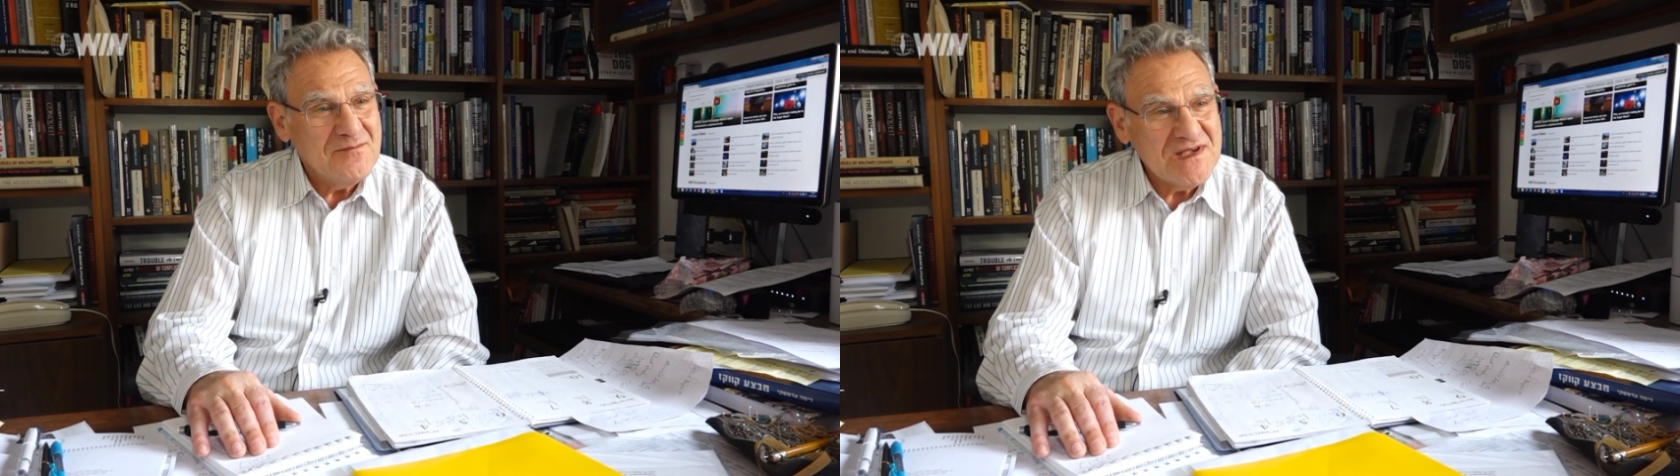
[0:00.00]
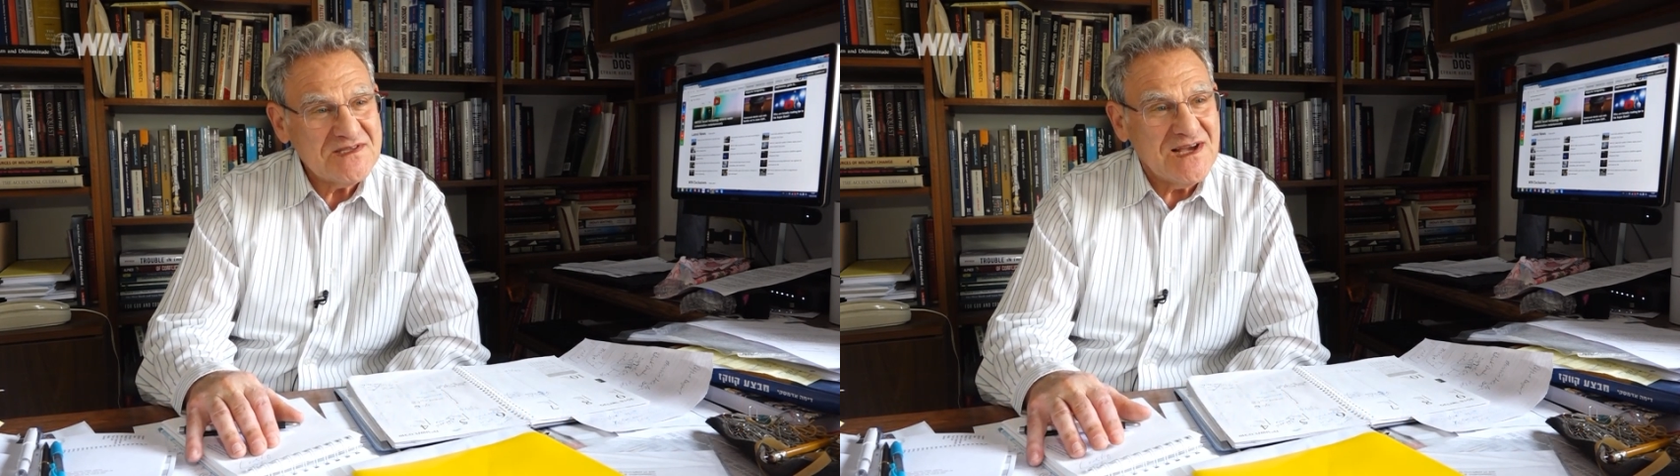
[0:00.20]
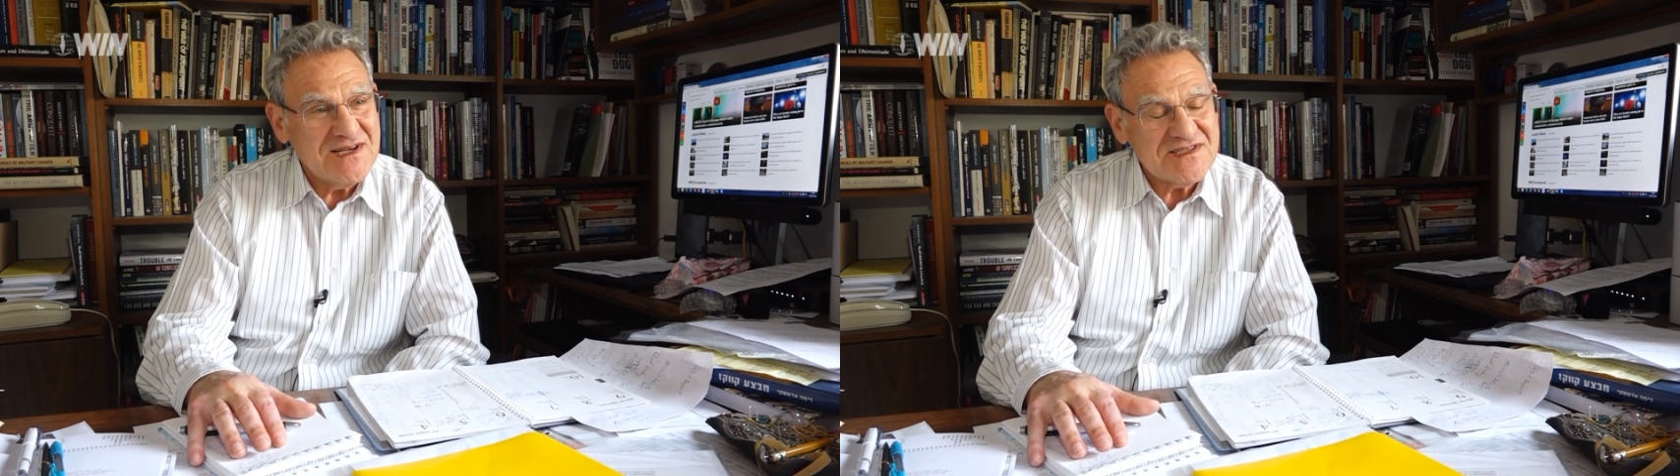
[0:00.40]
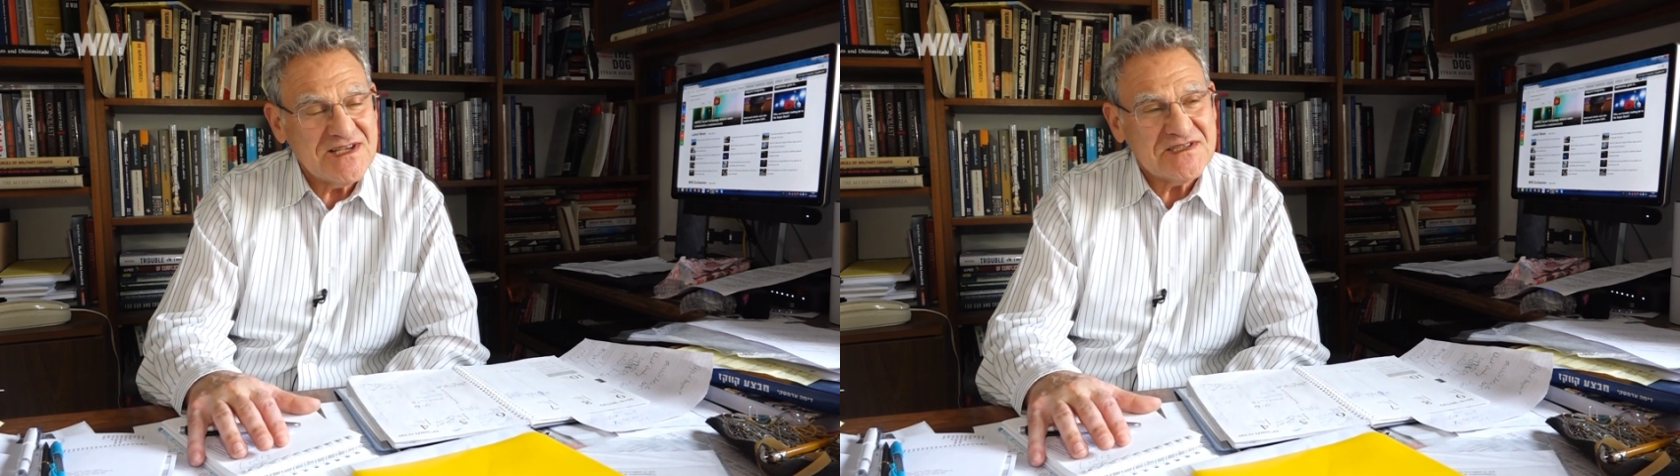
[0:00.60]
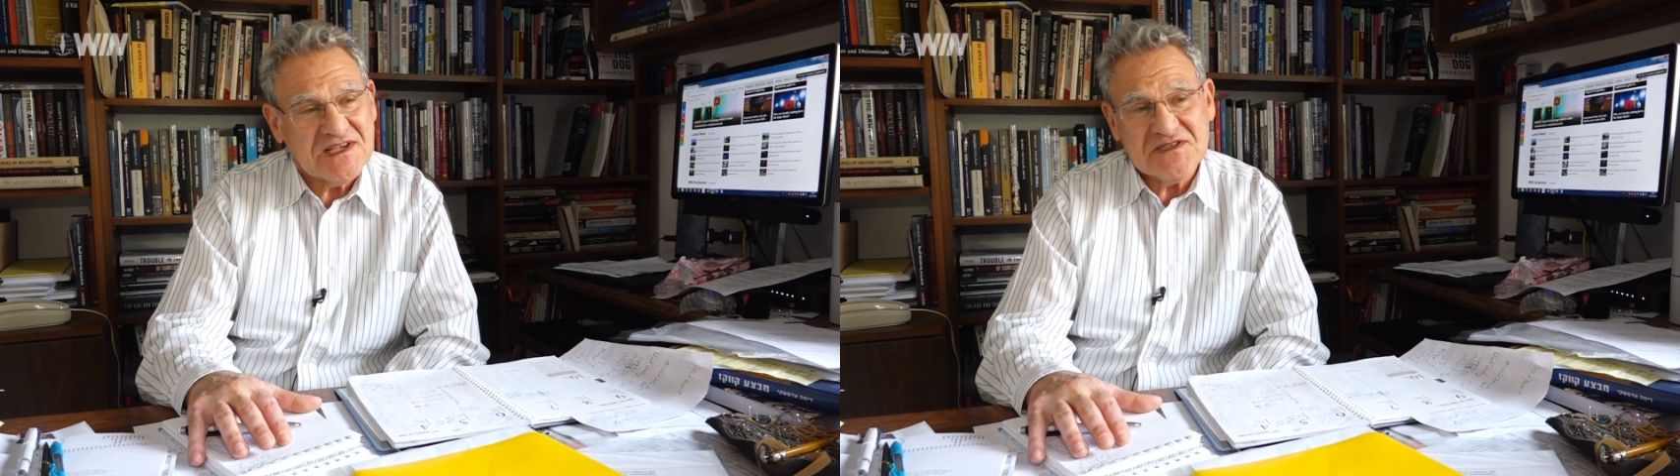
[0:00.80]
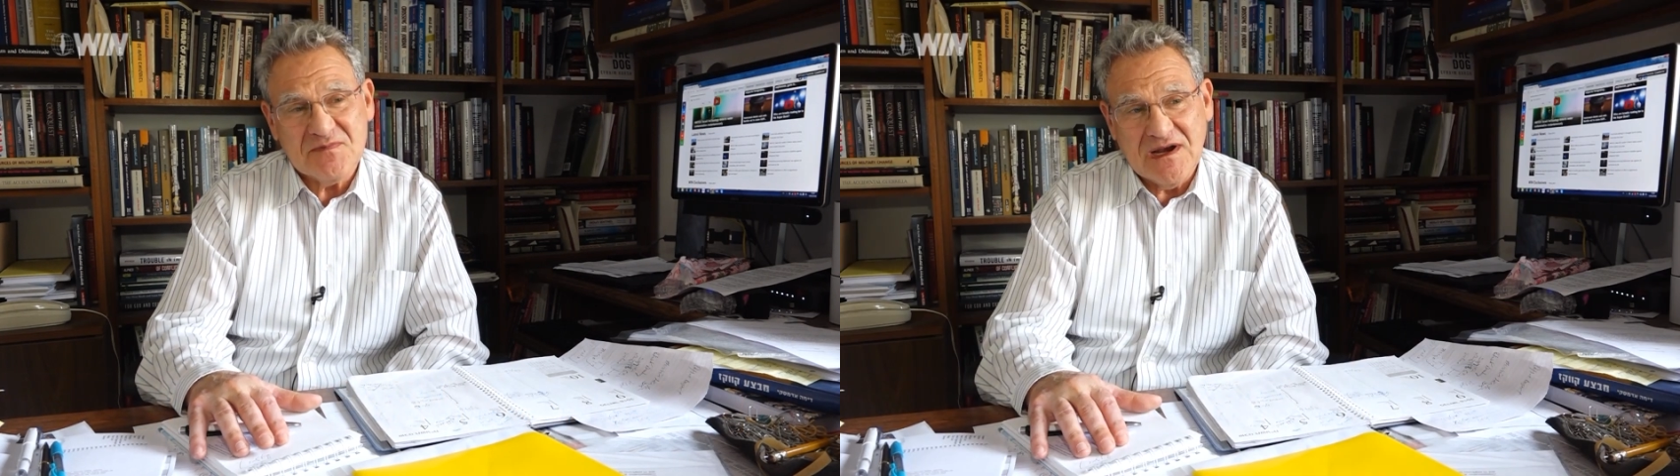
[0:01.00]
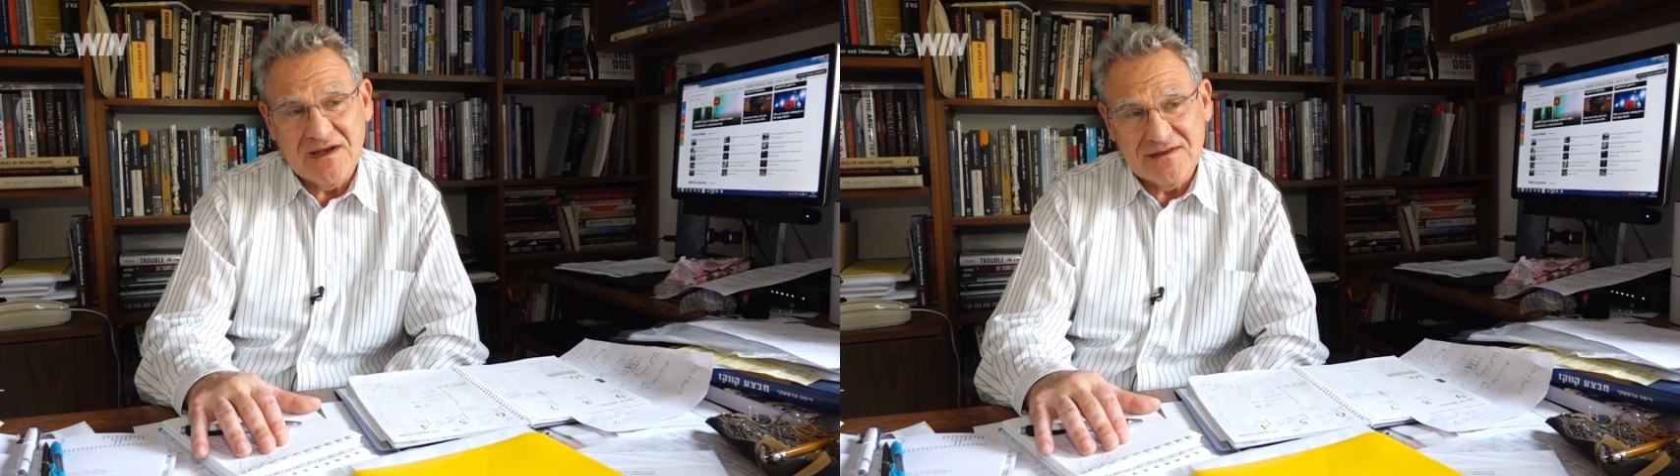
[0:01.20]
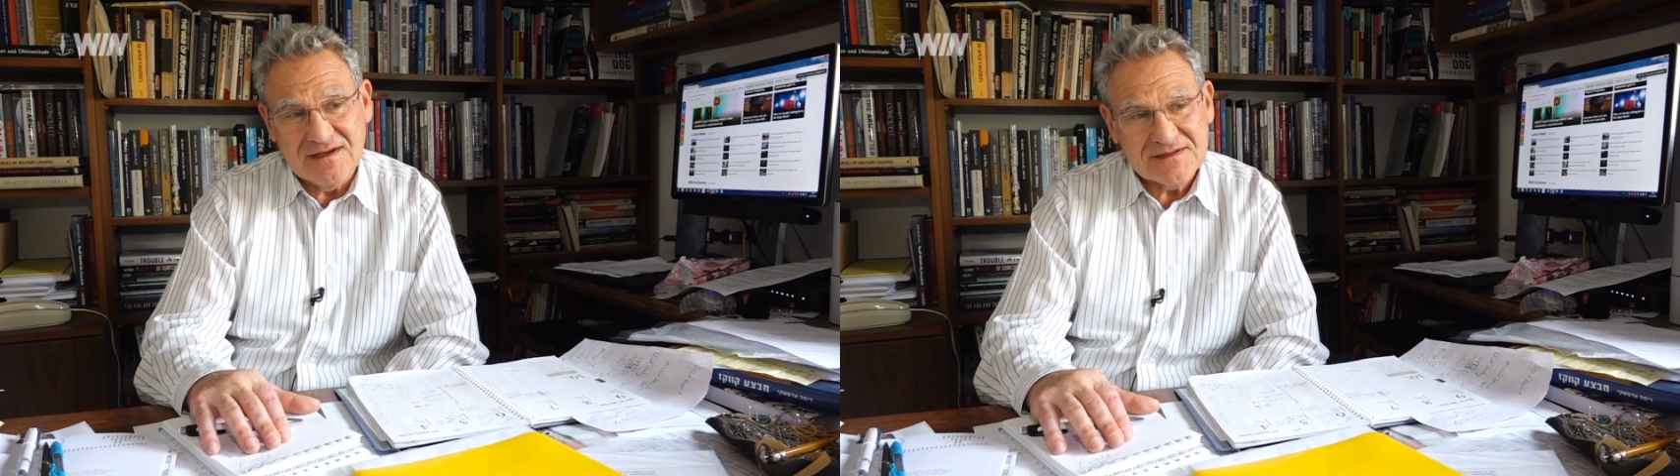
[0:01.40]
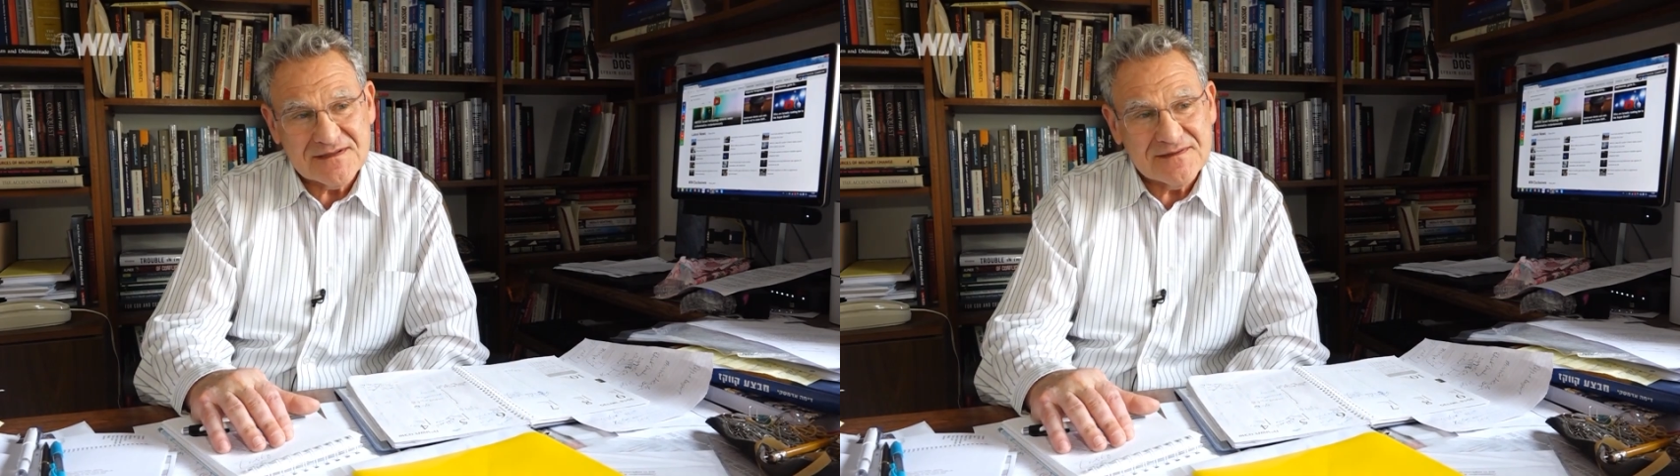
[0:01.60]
missiles as Hezbollah does.